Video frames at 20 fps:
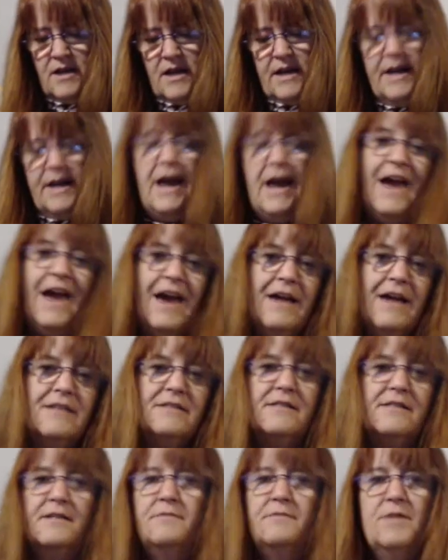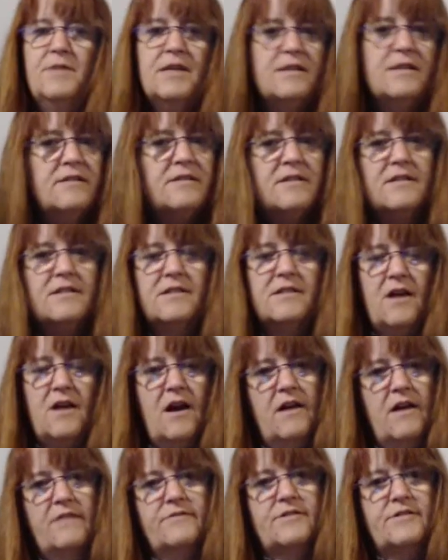and hats and mittens and
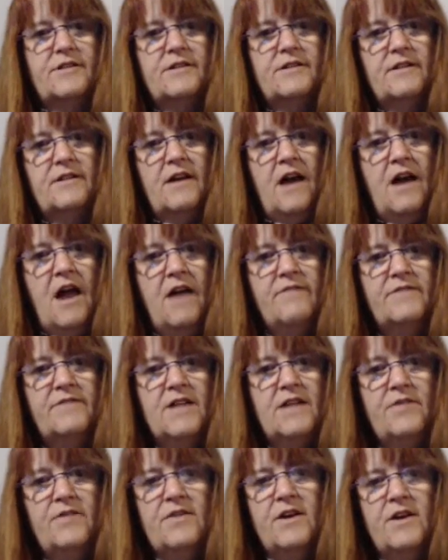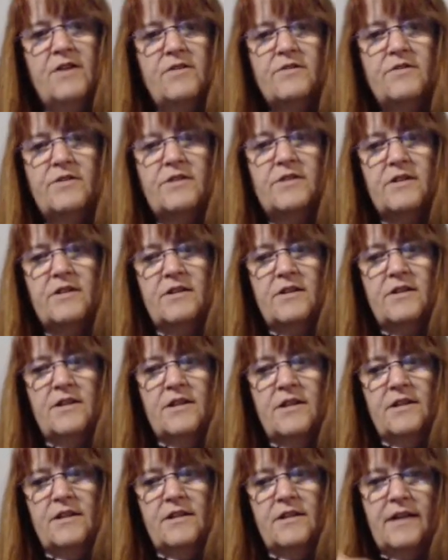scarves. I've done those,
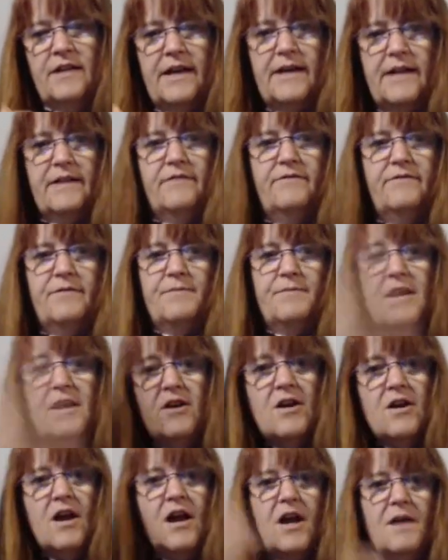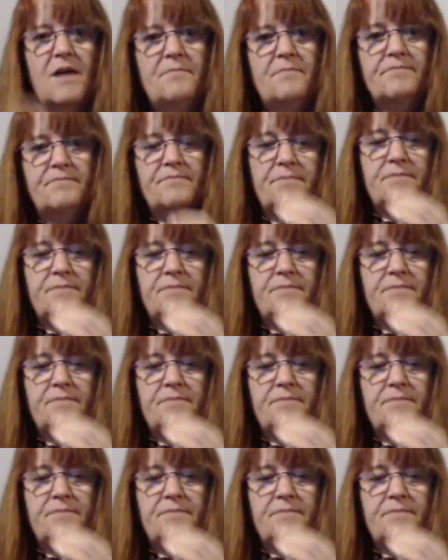like, from here up,